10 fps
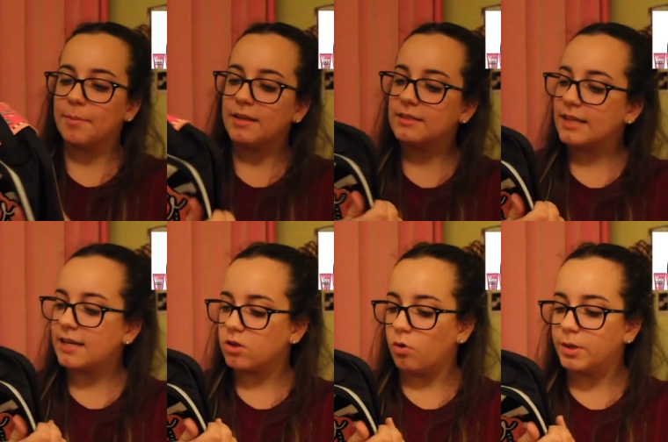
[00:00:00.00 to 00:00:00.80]
basically
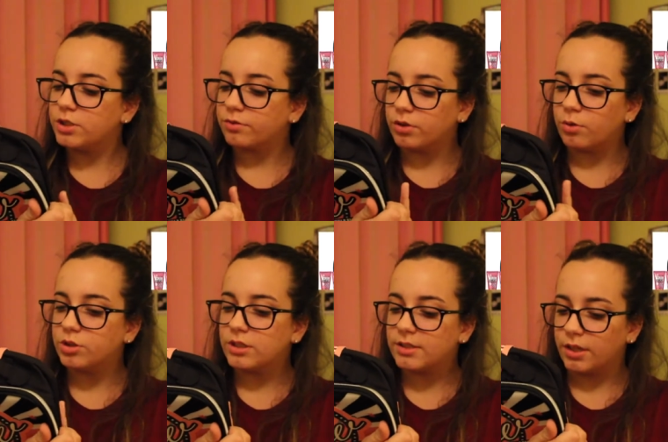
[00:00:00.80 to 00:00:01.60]
has a whole bunch of
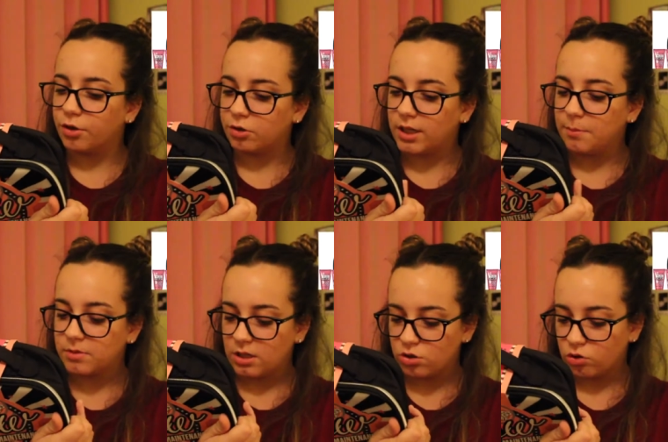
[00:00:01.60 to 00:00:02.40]
lotions and
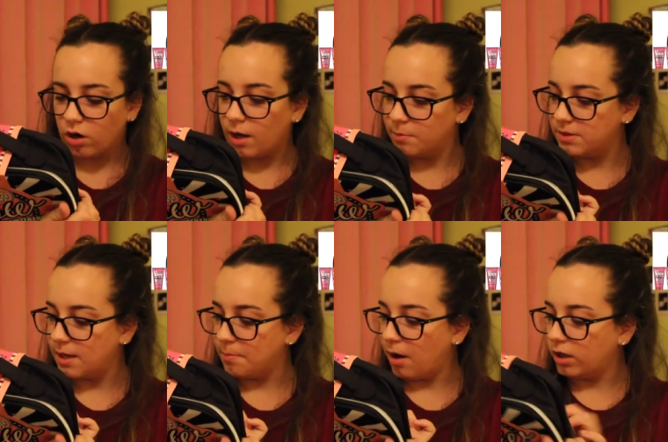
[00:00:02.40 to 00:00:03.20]
creams and scrubs
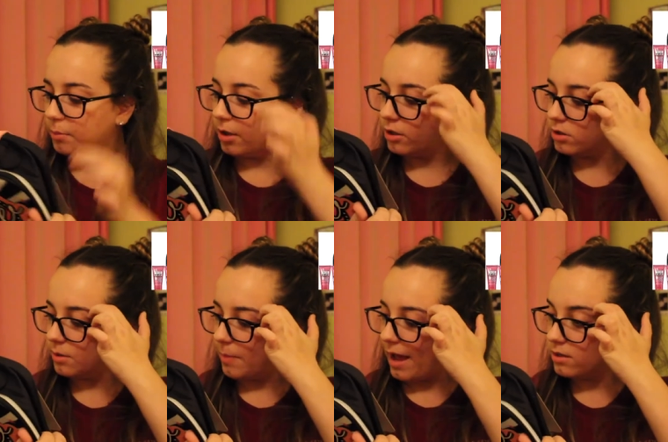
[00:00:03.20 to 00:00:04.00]
and body butters
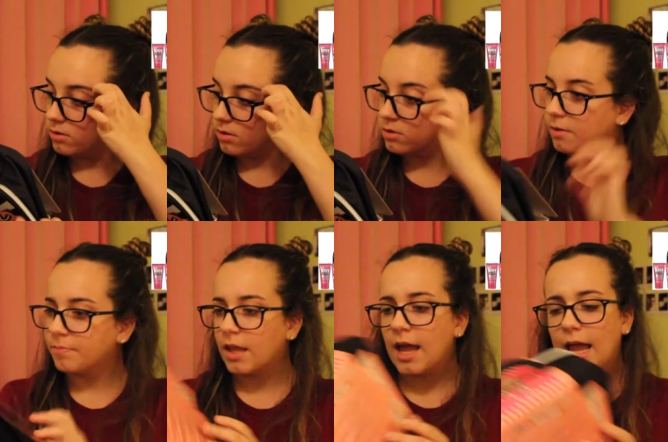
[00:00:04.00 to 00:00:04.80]
and masks.
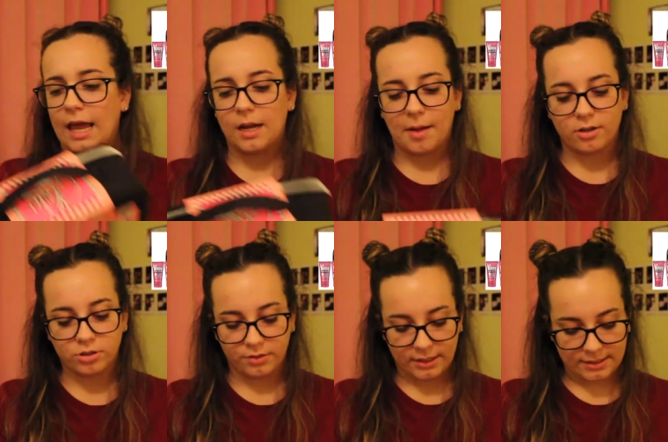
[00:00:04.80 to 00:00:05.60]
And I'm
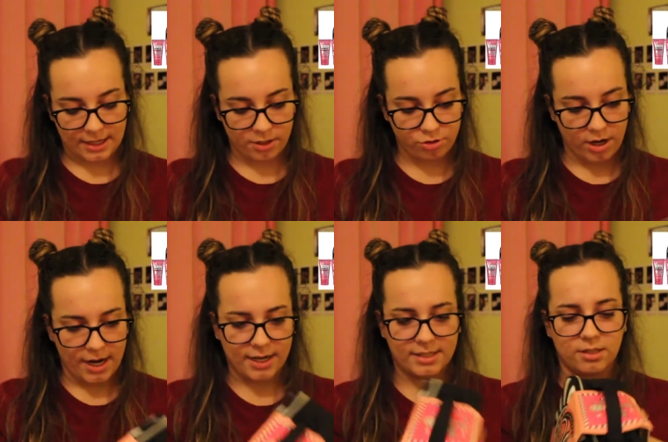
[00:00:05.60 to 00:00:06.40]
actually really excited to try
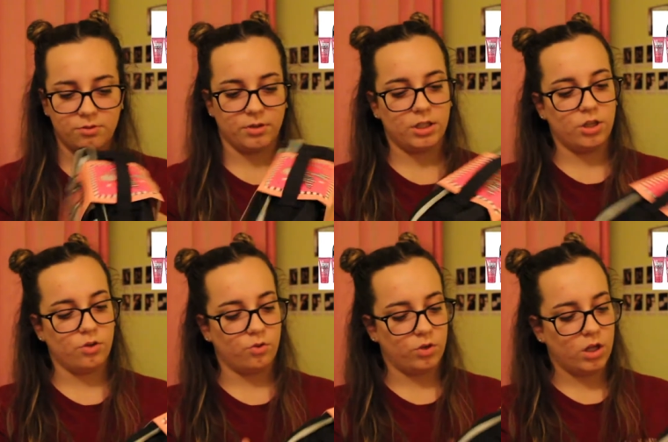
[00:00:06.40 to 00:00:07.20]
it. It's in this really
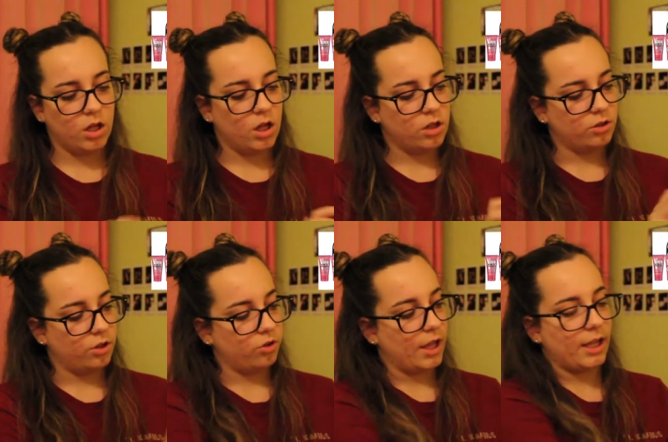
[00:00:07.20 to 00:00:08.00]
cute
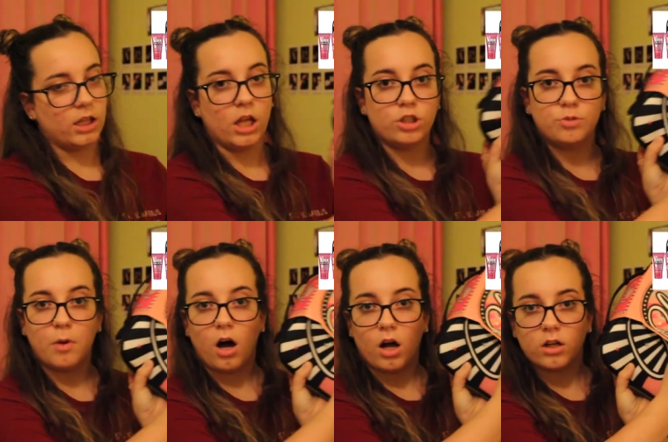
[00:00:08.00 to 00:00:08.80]
little like
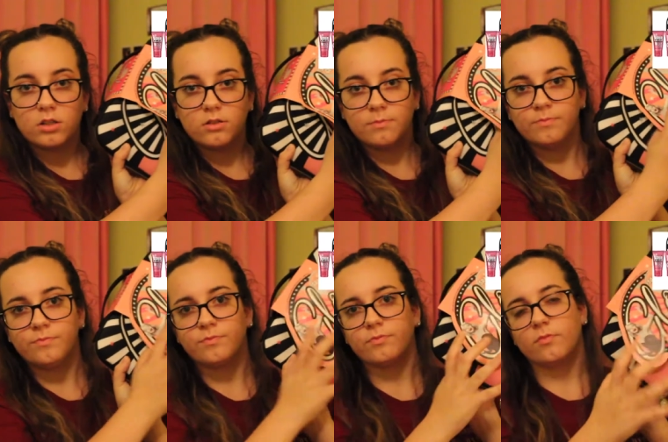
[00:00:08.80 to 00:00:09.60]

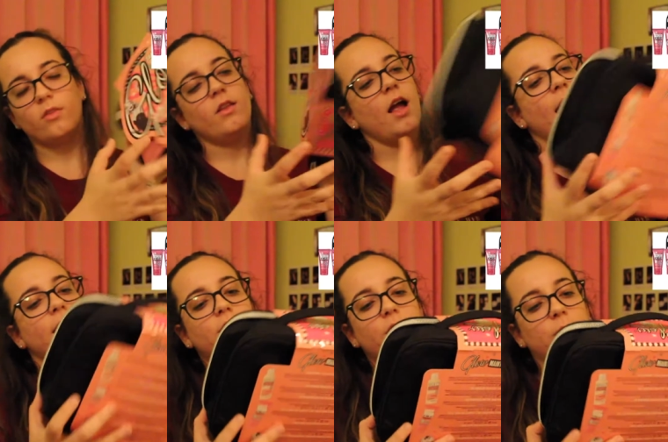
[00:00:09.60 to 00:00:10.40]
lunchbox. And
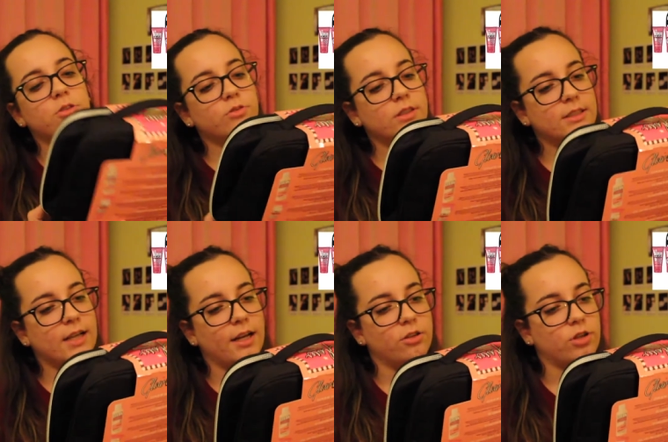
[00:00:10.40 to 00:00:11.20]
I don't know, I'm just really
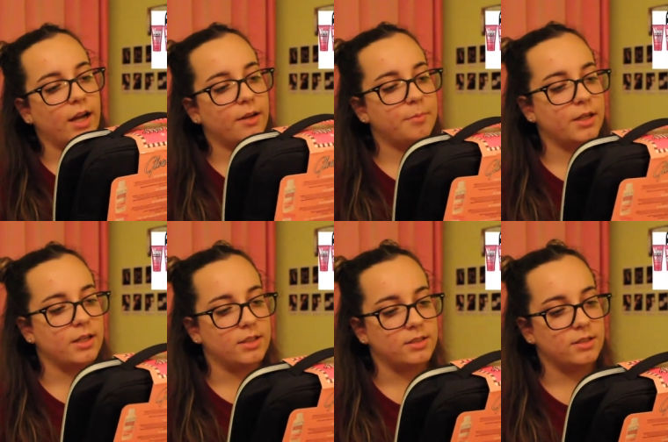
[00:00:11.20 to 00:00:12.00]
excited to try it
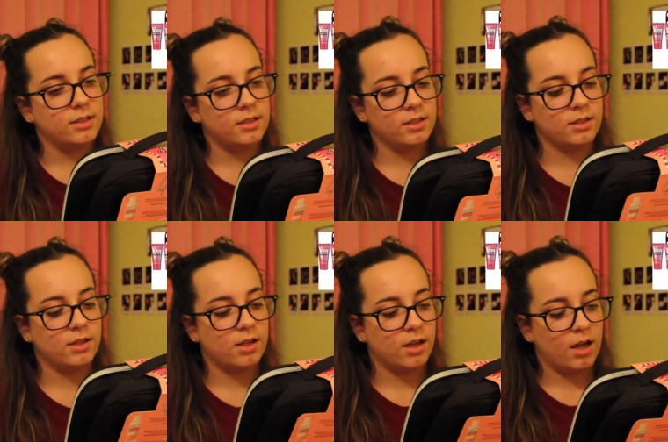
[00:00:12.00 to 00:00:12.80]
because
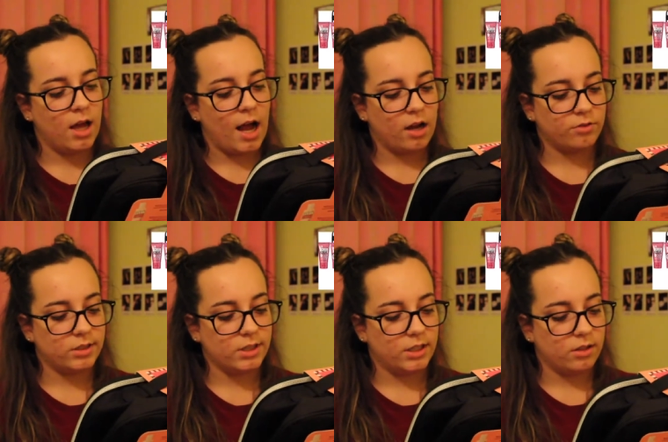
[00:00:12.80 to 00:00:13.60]
I
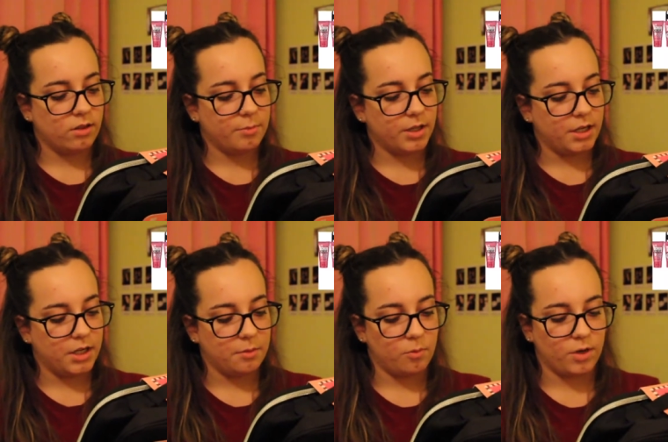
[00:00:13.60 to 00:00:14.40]
really am
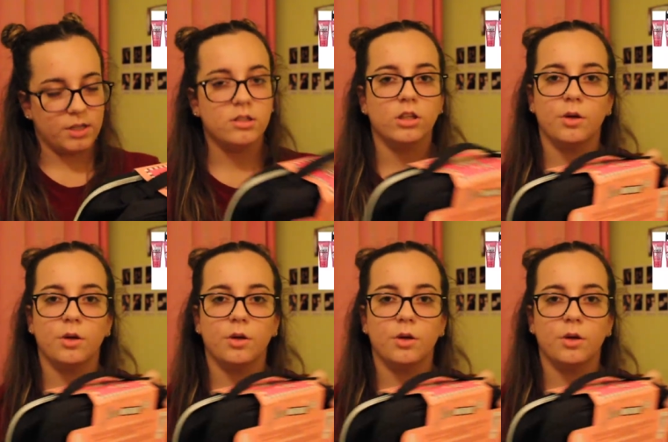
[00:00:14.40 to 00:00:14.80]
getting more into